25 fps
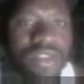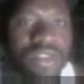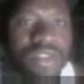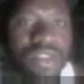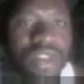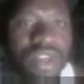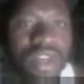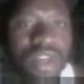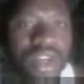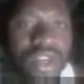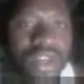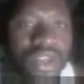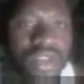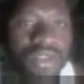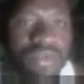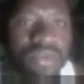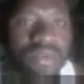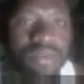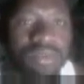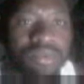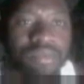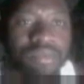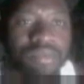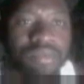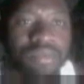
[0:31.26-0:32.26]
a cube,
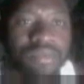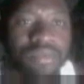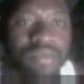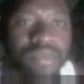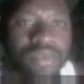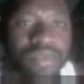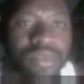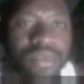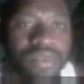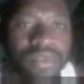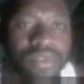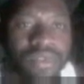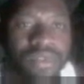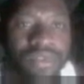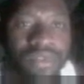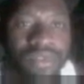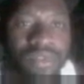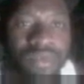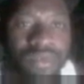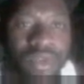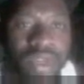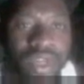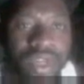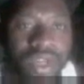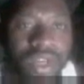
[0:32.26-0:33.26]
so we
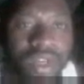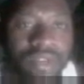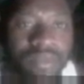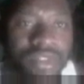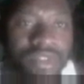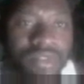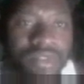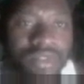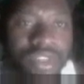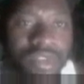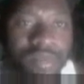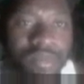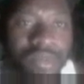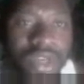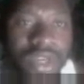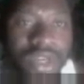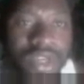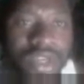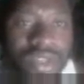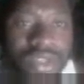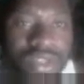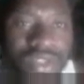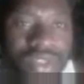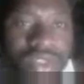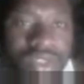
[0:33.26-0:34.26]
come into the
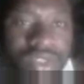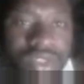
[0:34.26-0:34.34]
mesh,